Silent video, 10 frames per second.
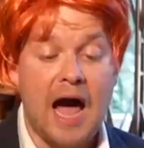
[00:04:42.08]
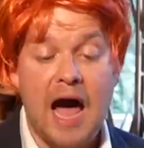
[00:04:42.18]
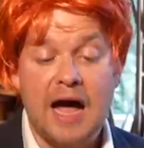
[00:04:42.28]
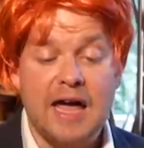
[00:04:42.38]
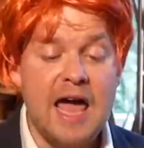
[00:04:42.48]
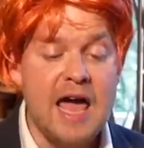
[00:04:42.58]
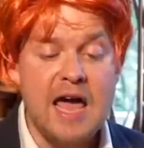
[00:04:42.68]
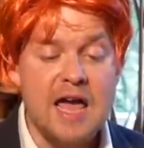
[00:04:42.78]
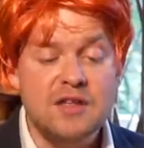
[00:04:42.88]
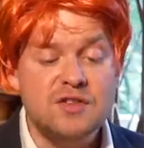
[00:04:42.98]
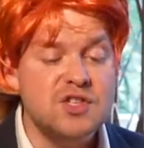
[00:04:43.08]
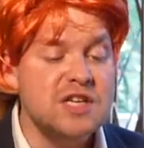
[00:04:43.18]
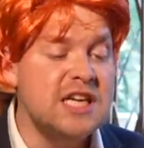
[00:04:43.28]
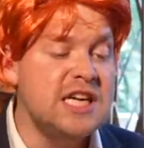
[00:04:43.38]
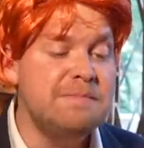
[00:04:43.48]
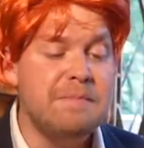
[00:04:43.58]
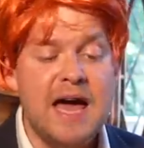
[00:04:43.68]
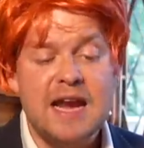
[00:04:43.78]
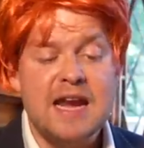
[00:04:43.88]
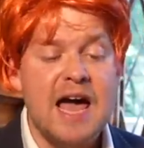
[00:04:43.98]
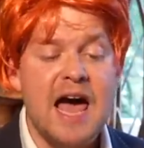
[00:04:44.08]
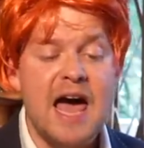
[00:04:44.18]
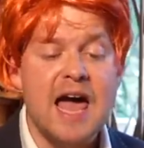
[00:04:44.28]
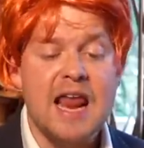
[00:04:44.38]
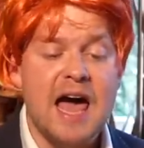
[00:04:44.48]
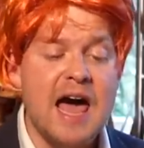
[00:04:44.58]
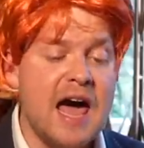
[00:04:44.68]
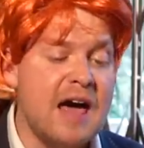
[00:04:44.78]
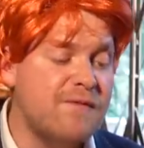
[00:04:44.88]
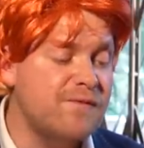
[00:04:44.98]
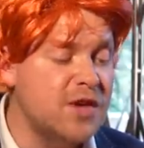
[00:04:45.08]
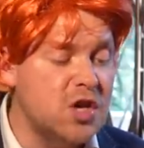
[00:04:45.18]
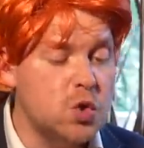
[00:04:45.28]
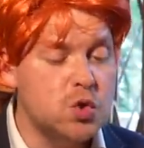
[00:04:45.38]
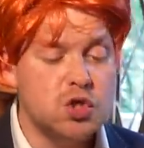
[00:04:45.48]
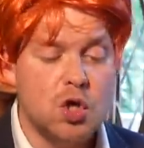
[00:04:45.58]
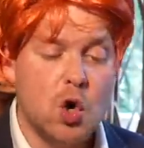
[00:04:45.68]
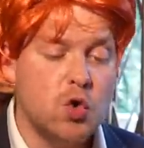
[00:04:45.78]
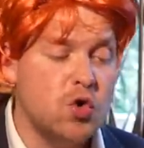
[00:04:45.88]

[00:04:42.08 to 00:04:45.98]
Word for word: I can't sleep at night, I feel so